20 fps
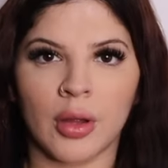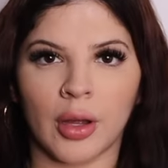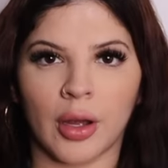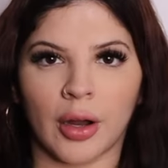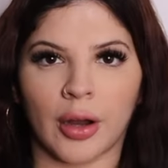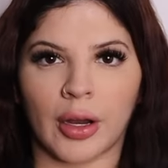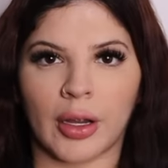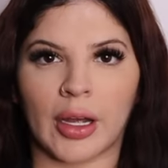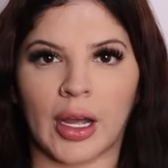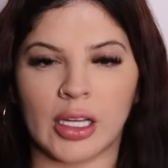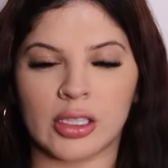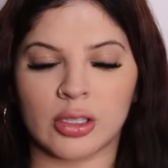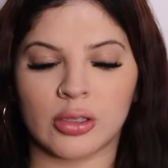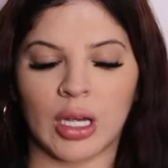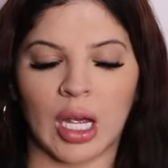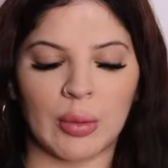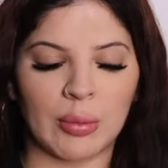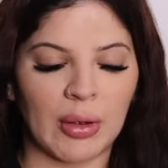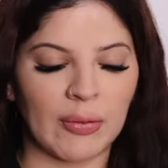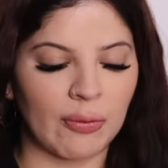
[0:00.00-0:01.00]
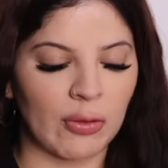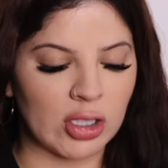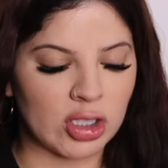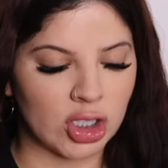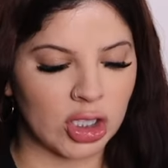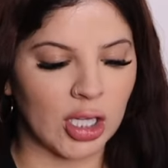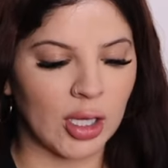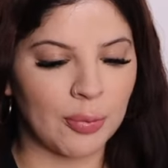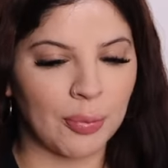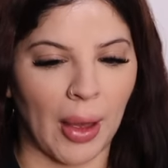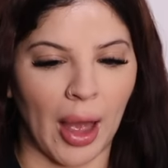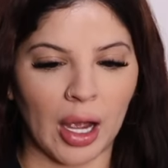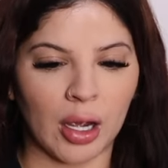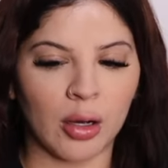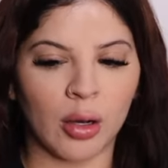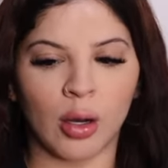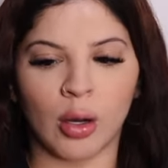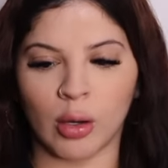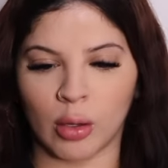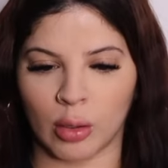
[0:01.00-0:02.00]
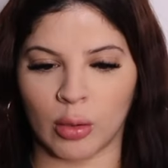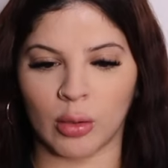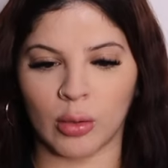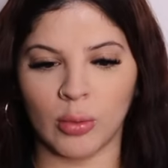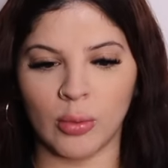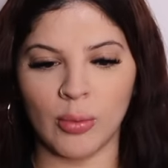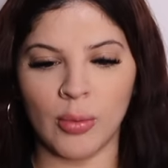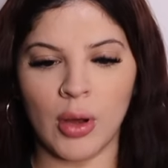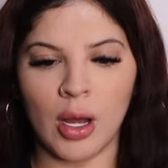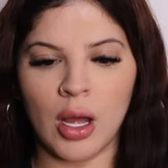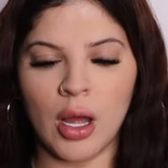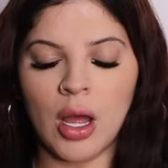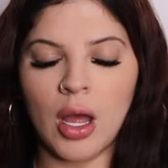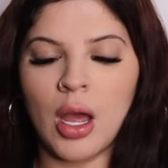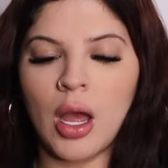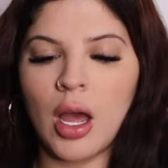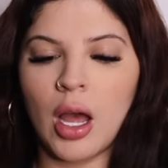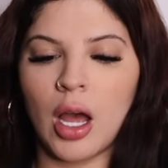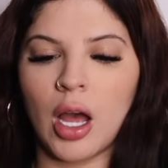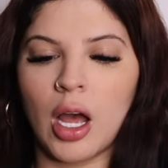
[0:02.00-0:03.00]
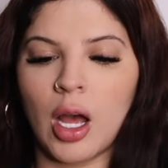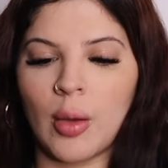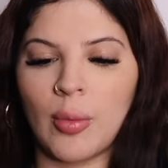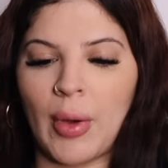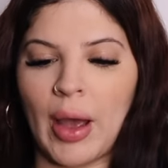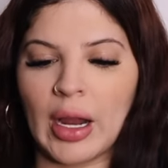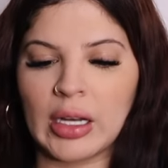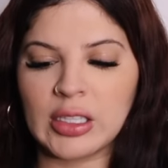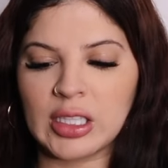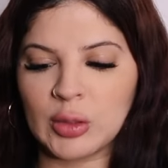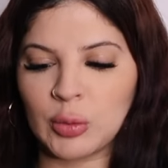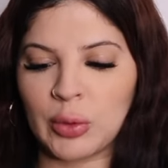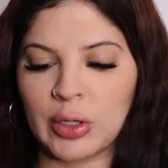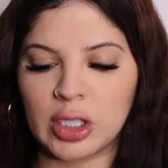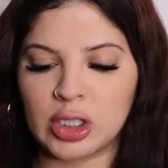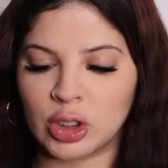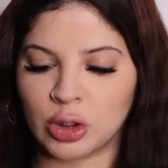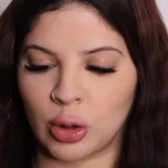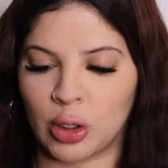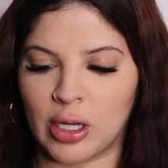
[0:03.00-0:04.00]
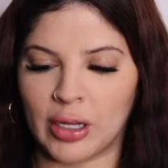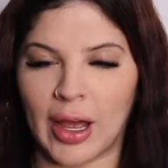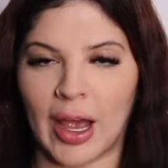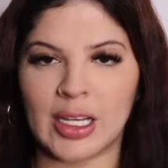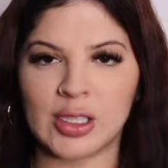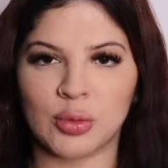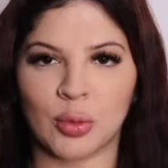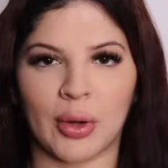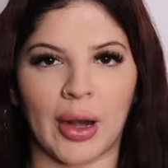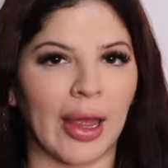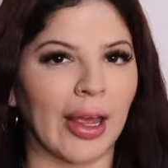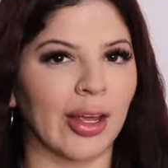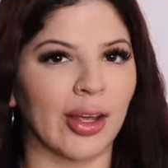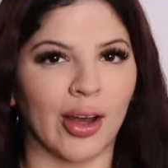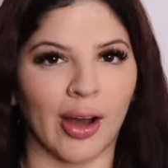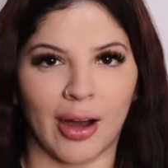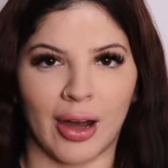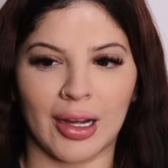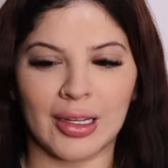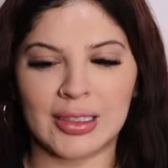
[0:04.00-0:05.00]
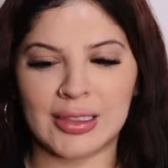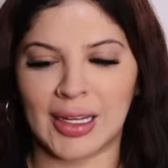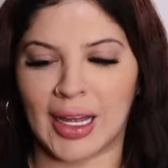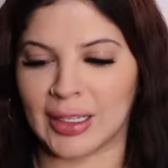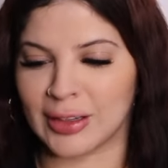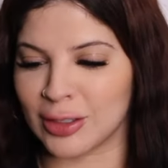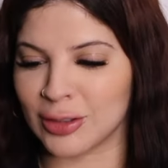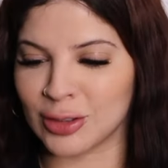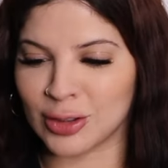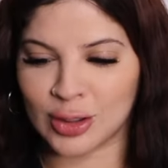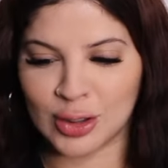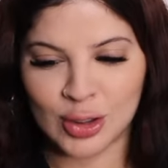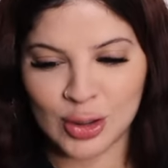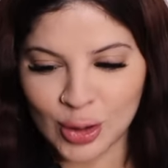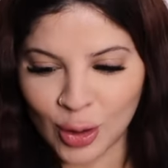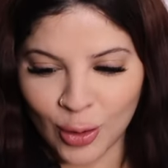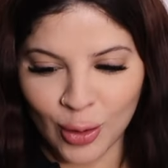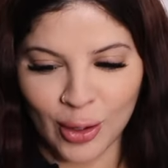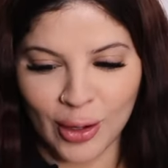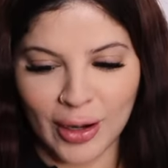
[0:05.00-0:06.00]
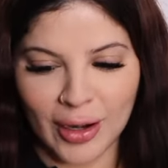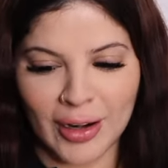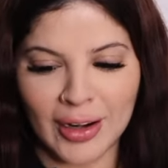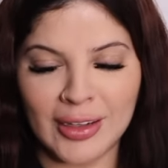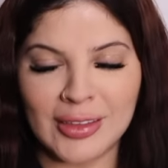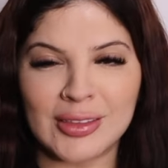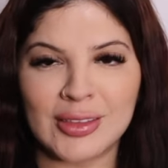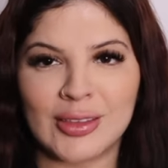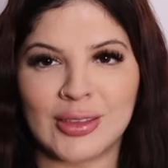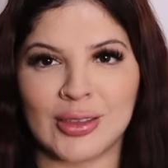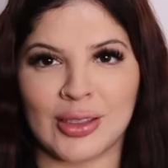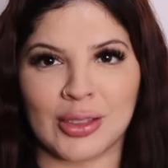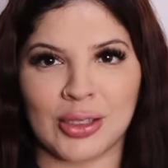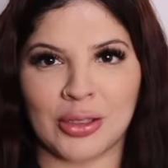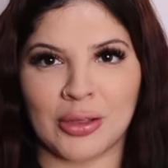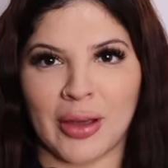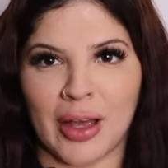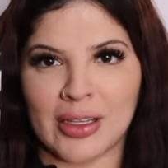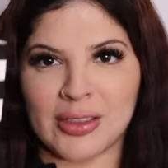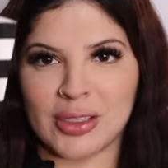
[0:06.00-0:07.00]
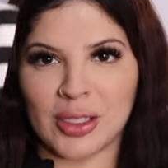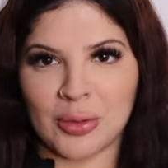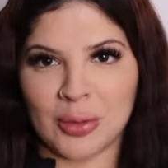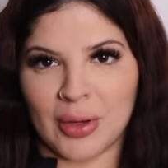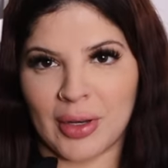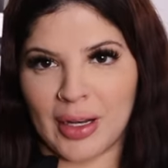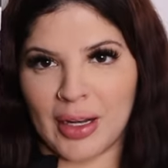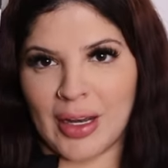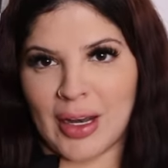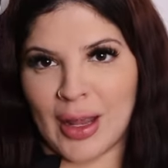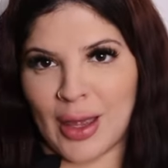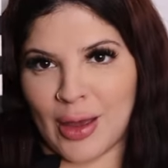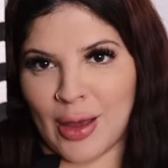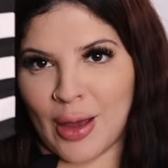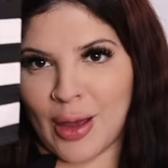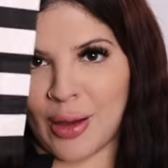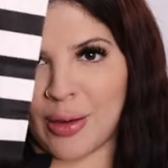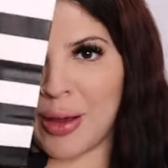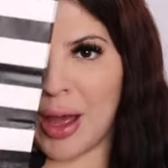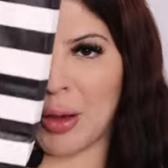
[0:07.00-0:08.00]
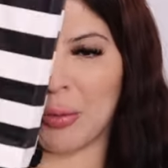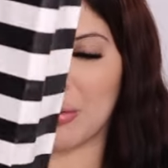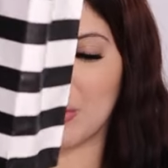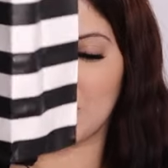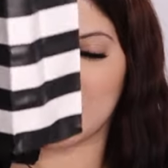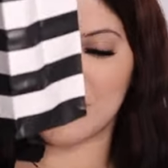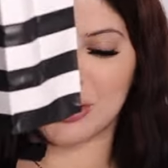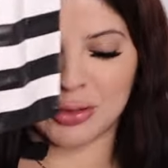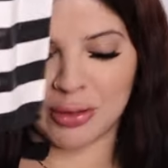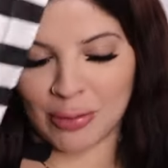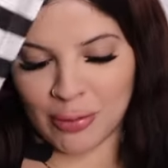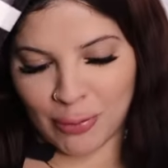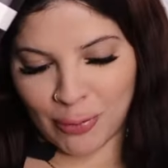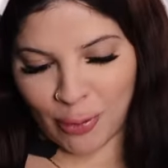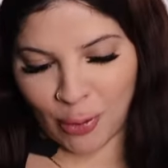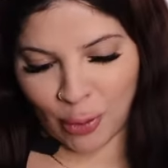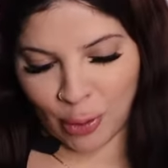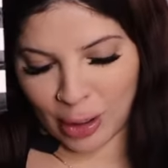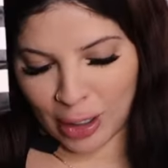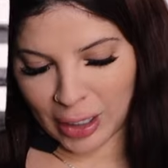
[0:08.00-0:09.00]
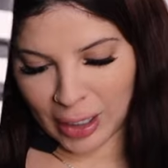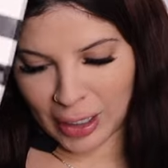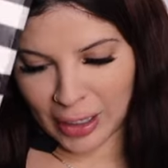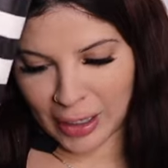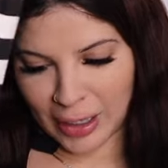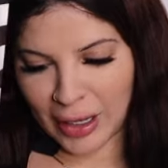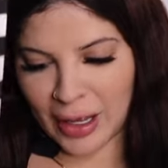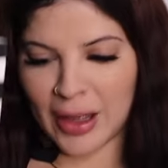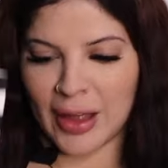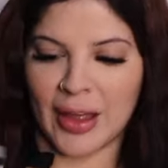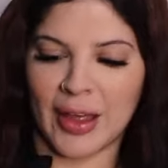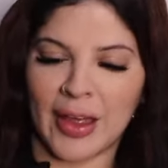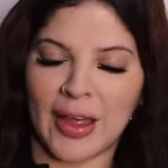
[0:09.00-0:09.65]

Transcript: All right, guys, so I'm officially back home. I did want to show you guys what I got at the store. So you guys already know I went to Sephora,